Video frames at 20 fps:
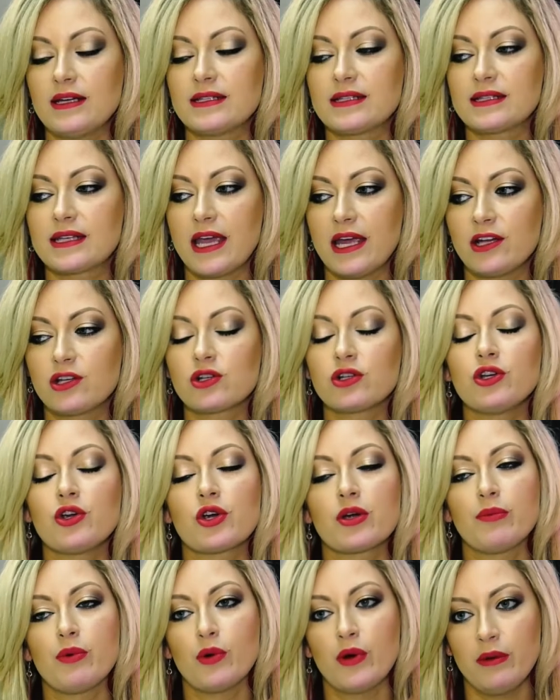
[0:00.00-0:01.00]
Schedule
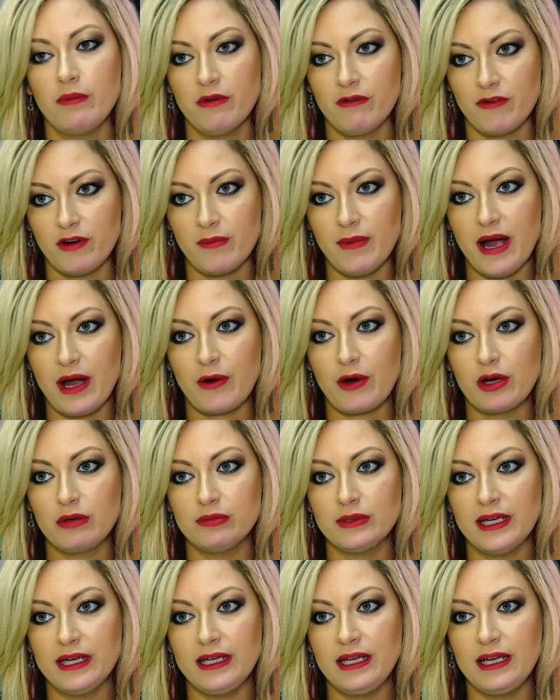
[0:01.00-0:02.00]
your appointment for
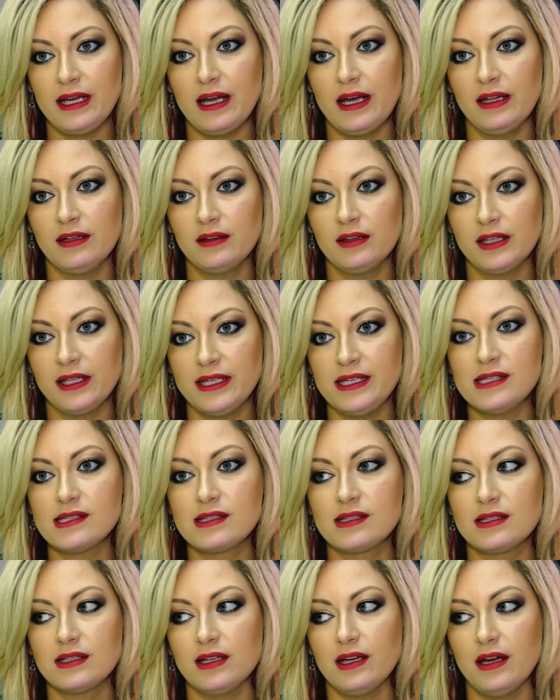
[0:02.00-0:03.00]
microblading at
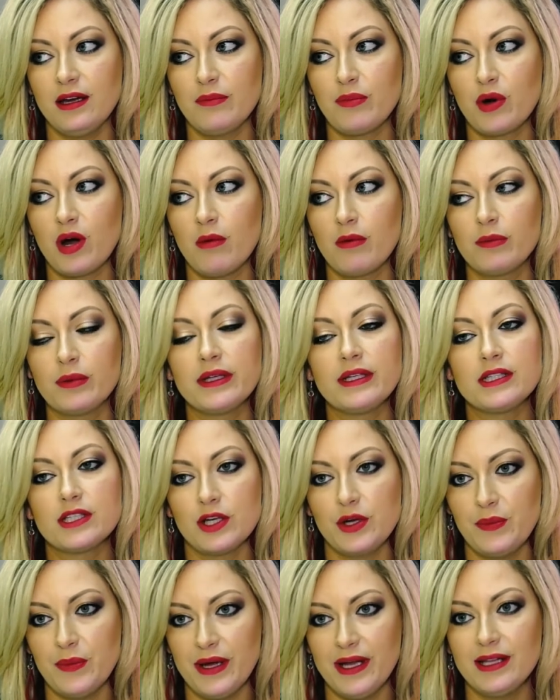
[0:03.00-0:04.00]
least probably
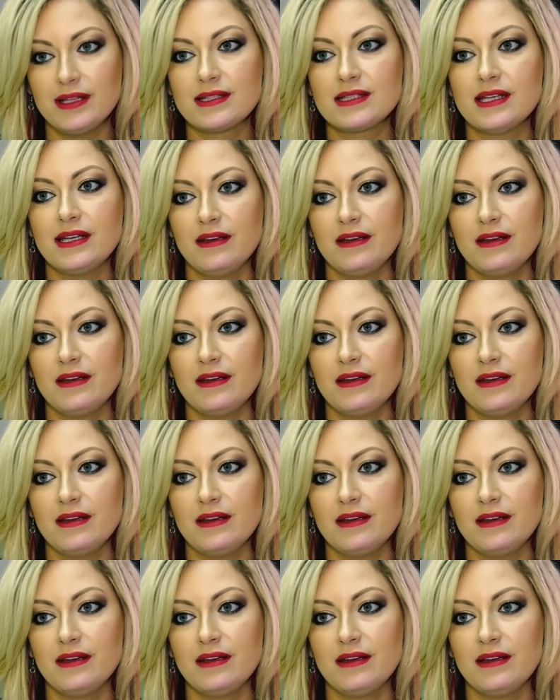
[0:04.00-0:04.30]
2 months